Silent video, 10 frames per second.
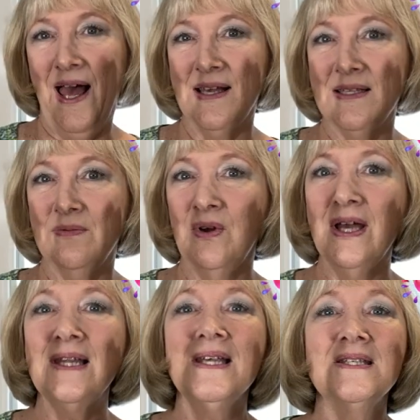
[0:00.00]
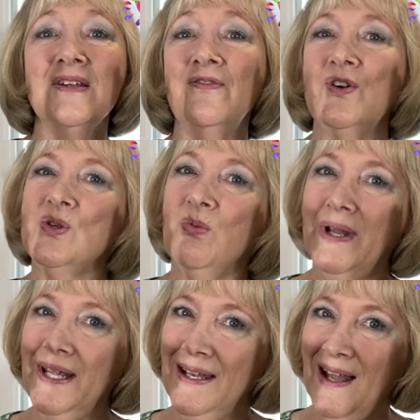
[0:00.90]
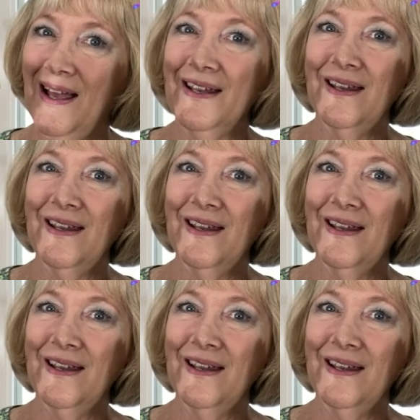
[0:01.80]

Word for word: I paid $3 and they sold for